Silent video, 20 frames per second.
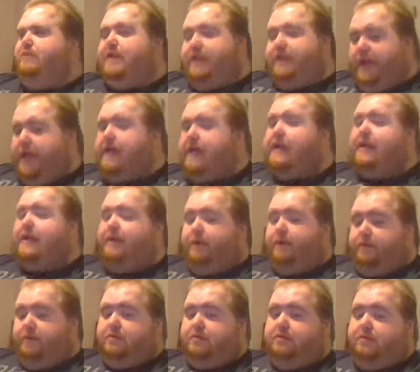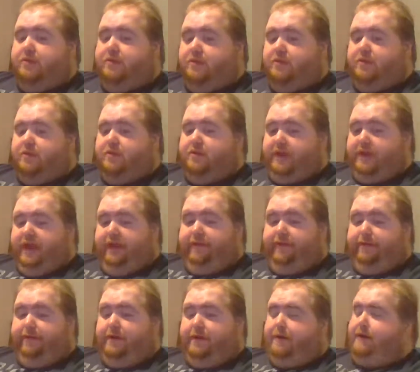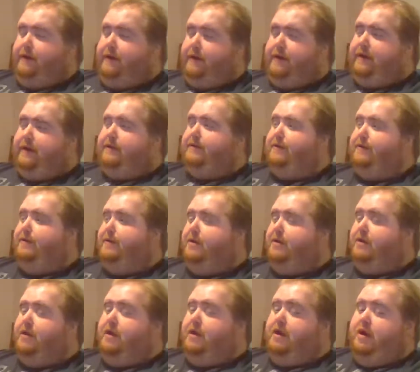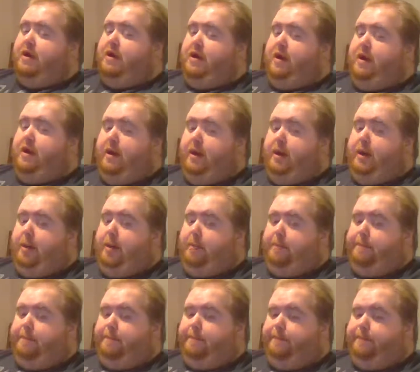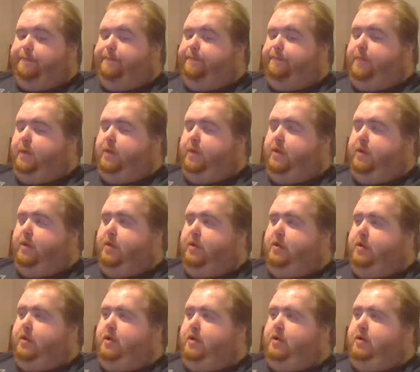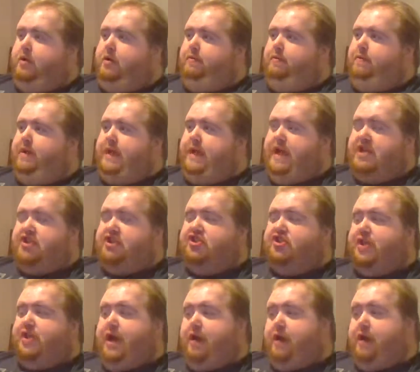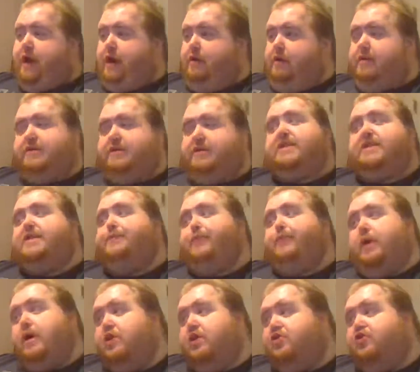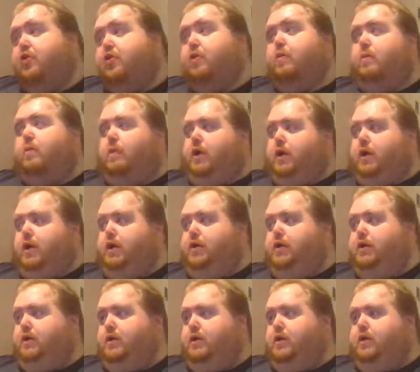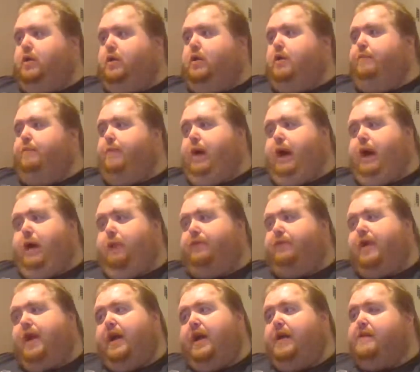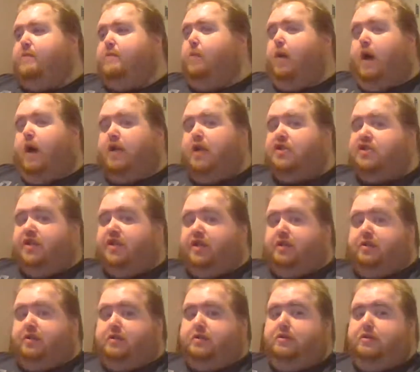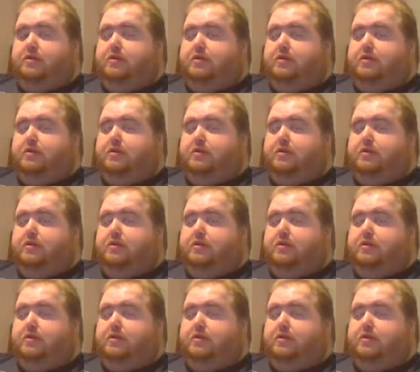thank you. Thank you for tuning in. My next shout out is a special one, but I don't think he's watching.